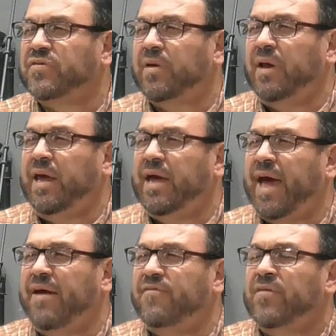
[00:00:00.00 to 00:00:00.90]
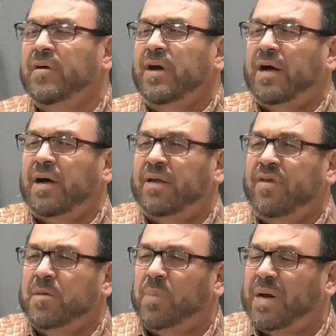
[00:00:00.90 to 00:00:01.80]
and he gave uh, the
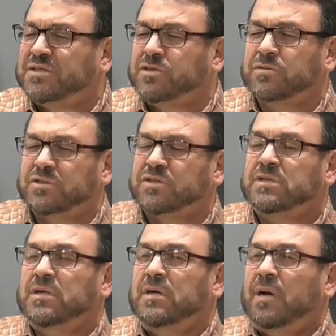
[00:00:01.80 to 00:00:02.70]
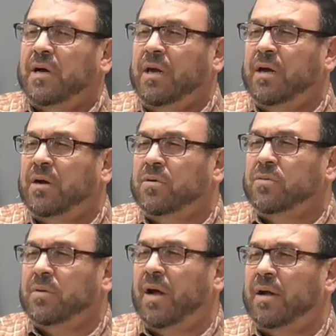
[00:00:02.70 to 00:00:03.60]
apostles uh, you know,
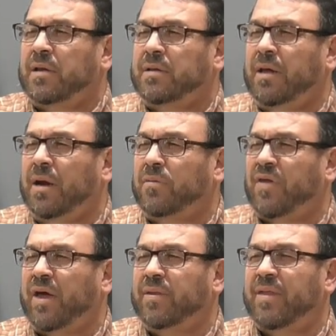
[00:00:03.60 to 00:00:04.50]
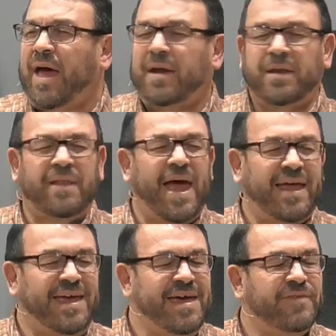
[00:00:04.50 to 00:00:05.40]
uh, you know they, that
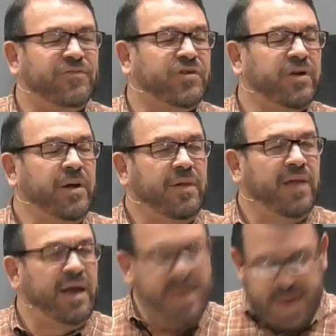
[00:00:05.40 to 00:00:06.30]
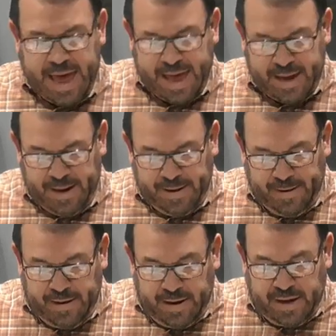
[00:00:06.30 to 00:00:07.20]
that gift that he had,
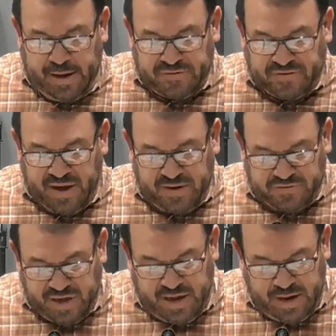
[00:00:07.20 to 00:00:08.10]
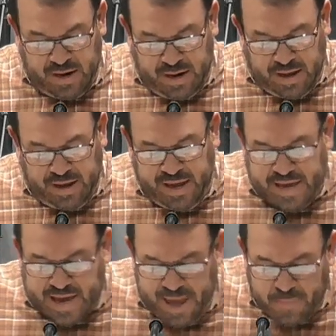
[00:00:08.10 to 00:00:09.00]
and it says, and he
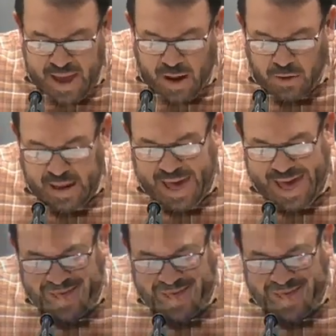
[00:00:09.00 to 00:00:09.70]
came out at